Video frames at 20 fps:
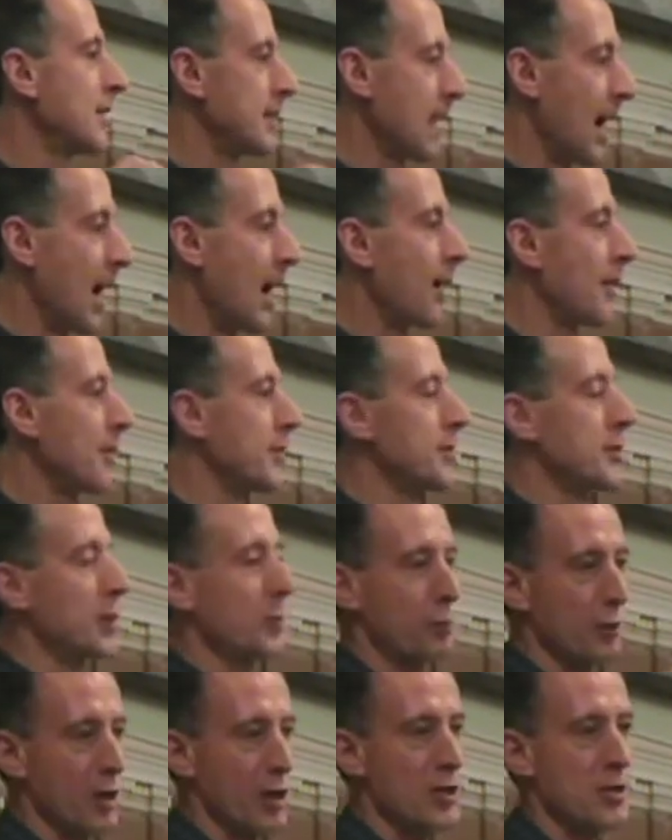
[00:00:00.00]
doubts,
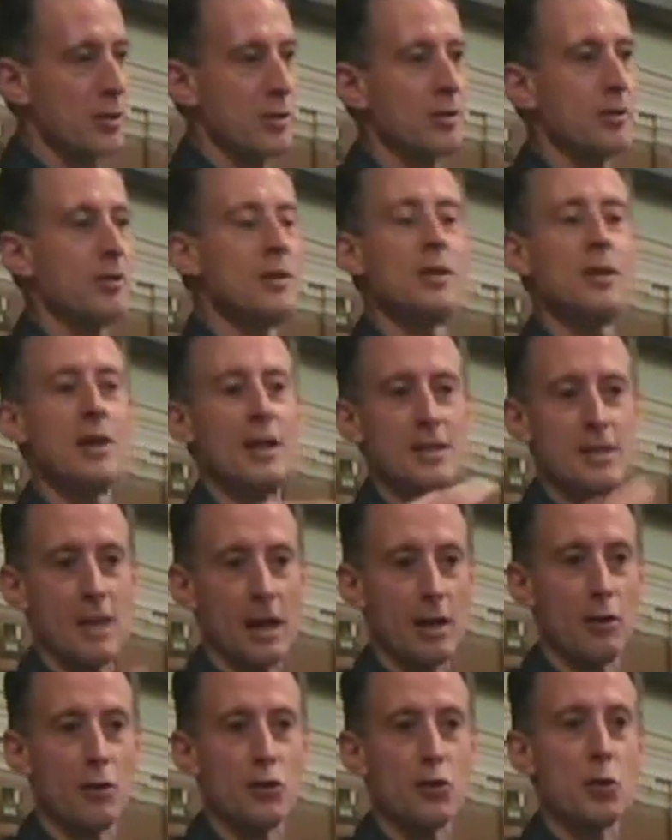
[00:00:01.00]
depression and
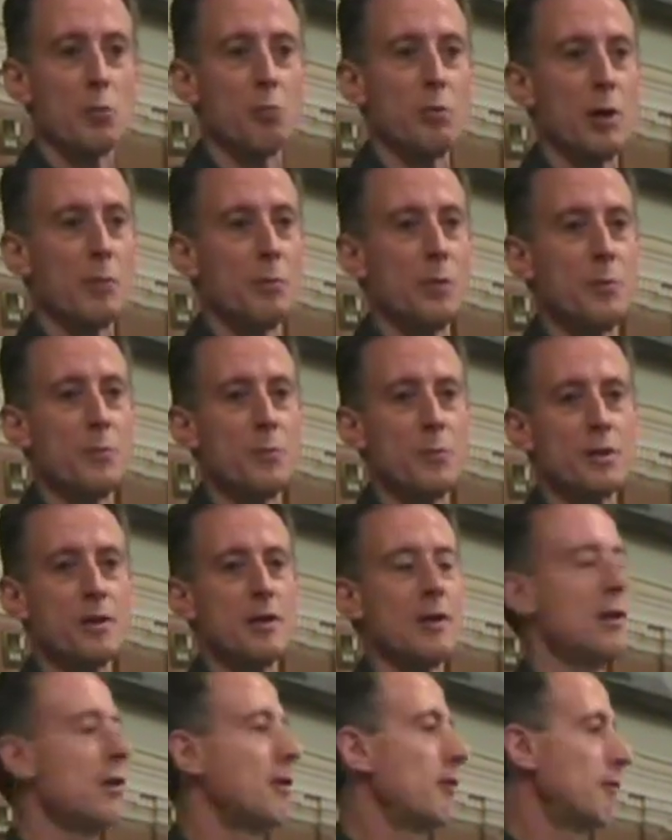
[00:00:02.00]
psychological problems
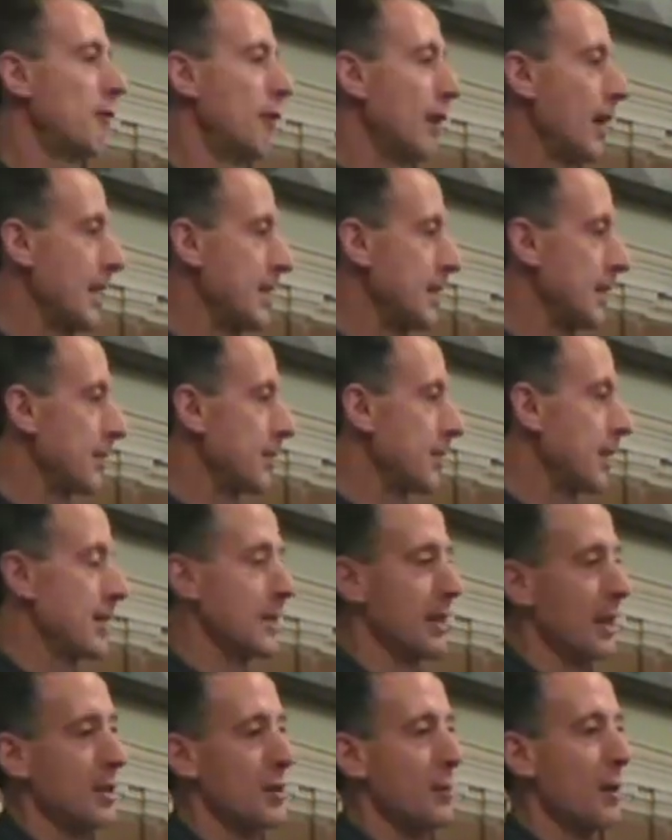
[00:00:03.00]
relating to their
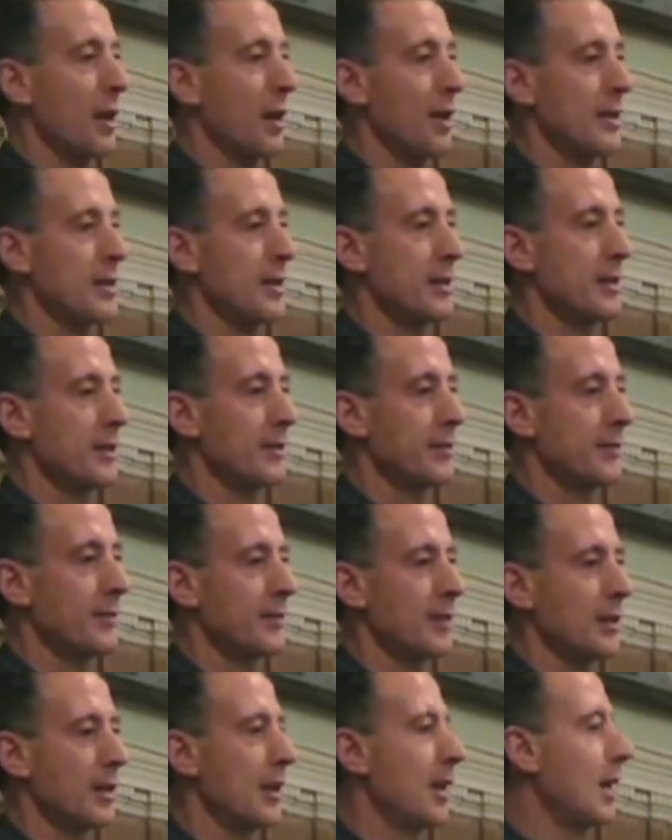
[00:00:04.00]
sexuality.
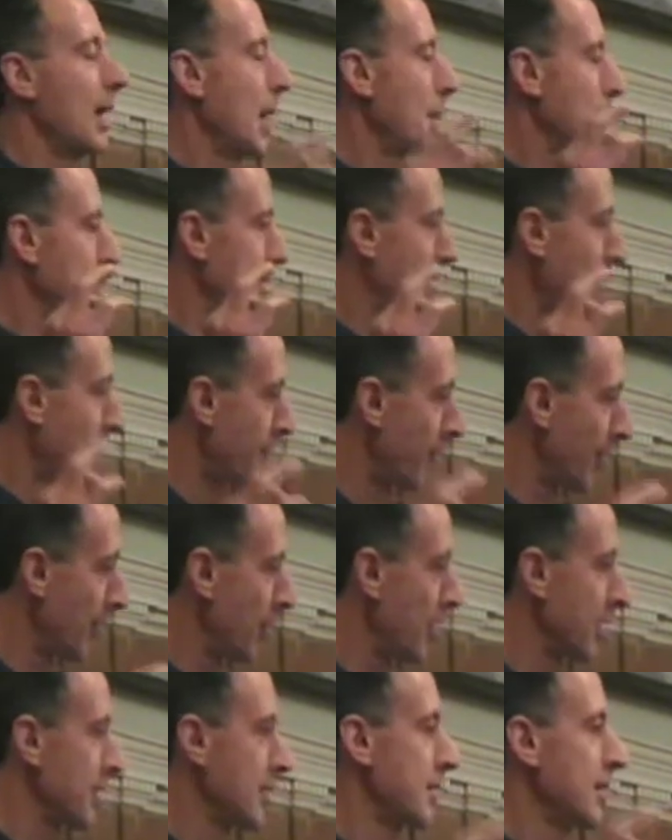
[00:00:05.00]
It was the
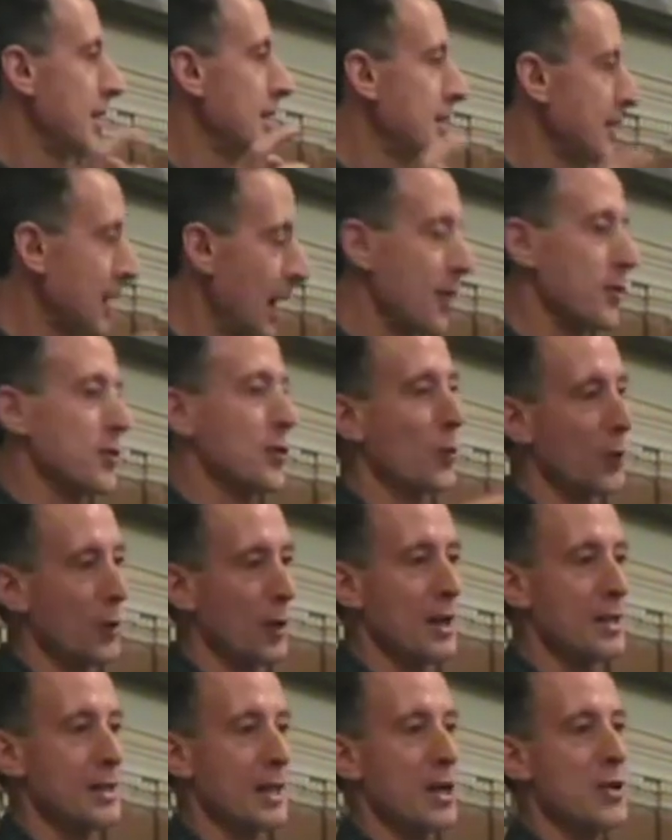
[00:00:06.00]
first such
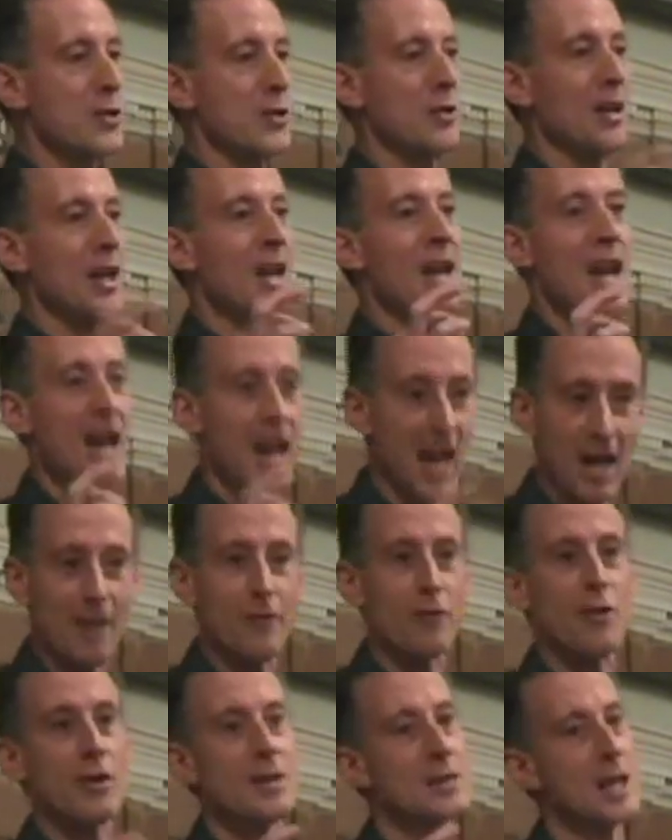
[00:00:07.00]
organisation
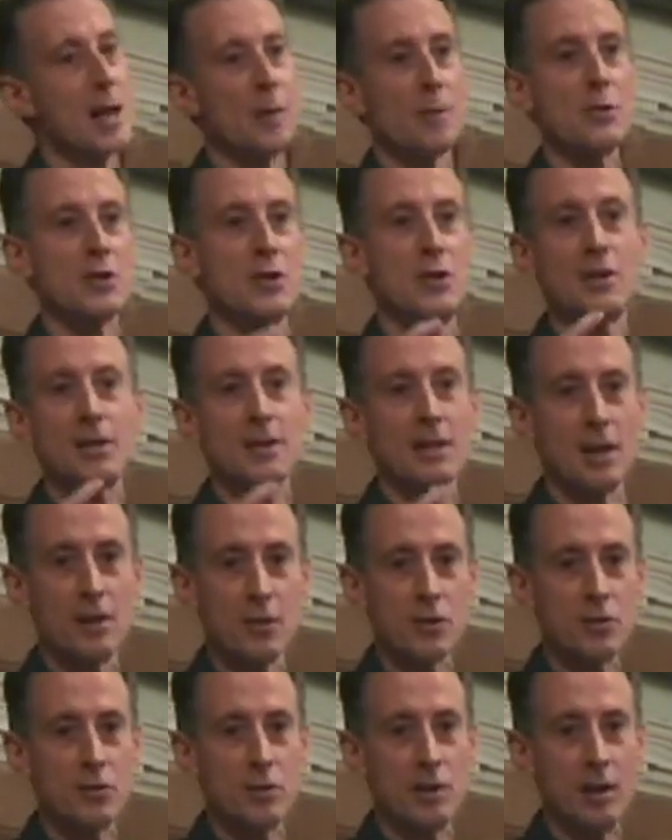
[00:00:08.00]
ever established in this
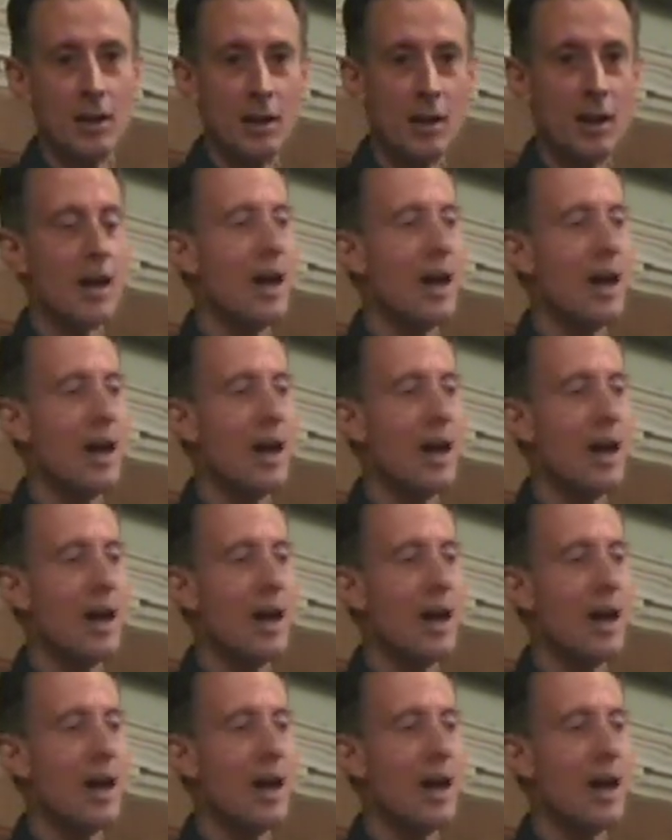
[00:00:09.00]
country,